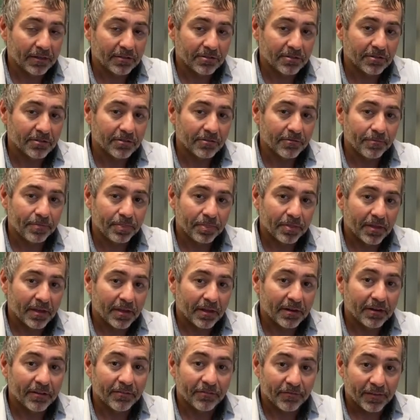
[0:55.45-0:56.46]
to
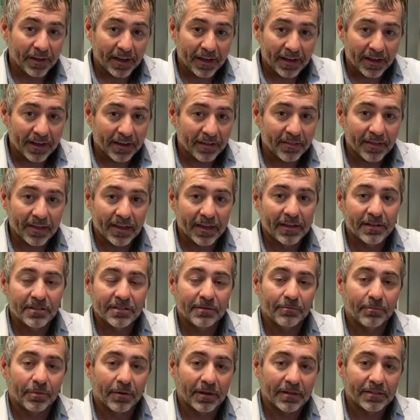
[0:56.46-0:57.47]
defy the aging
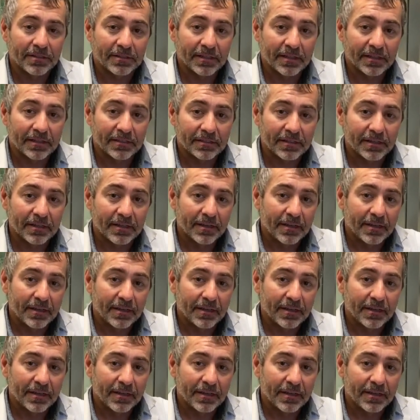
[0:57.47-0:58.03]
process.